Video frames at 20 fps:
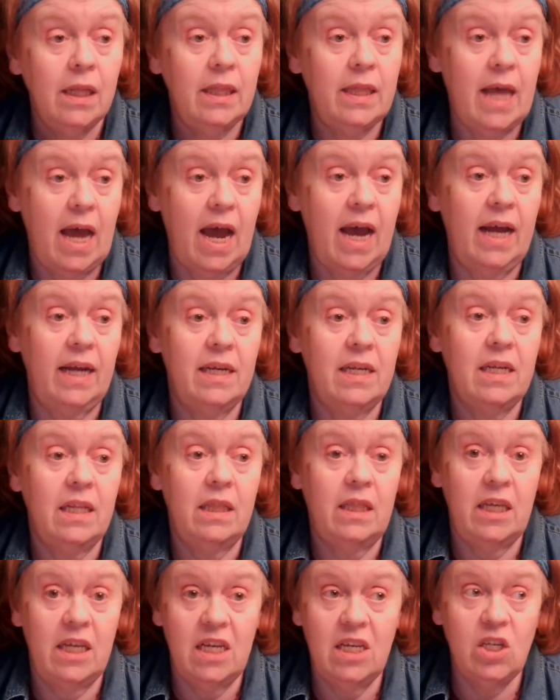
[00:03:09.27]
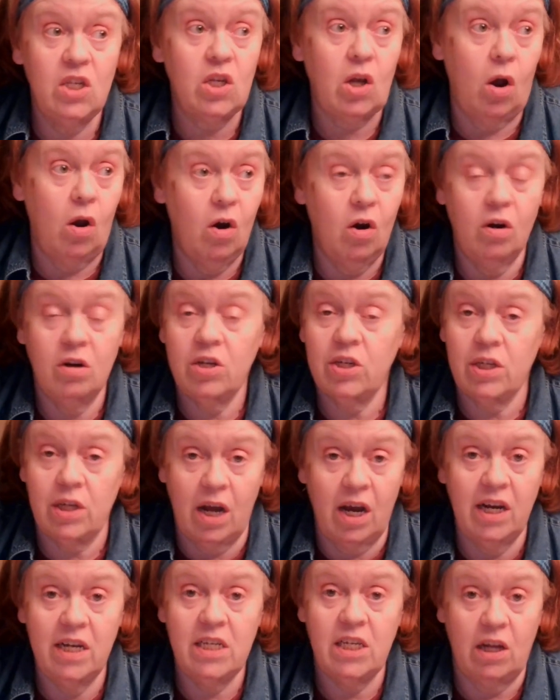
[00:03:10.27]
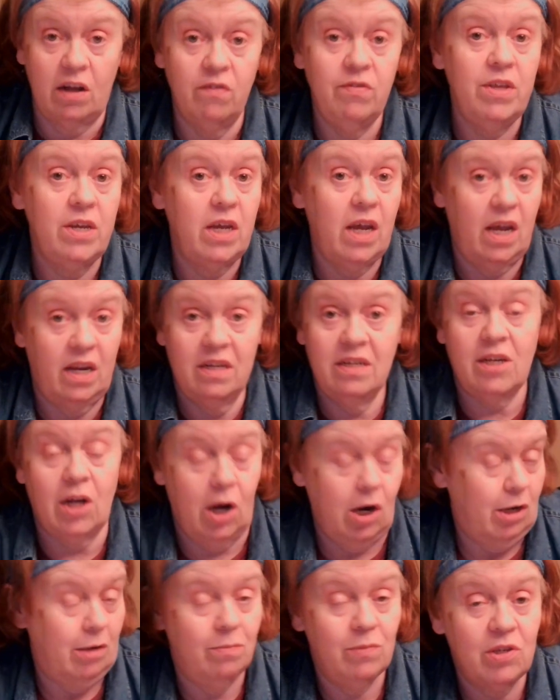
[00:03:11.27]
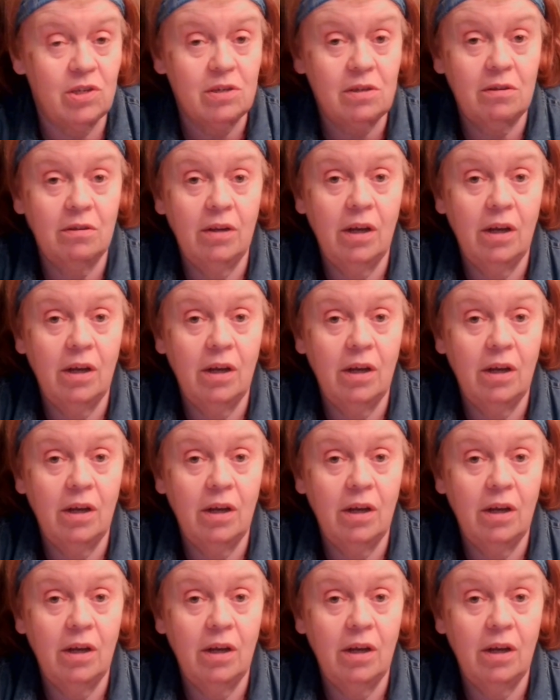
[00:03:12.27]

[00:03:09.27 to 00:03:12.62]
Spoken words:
that these are signs of the end times.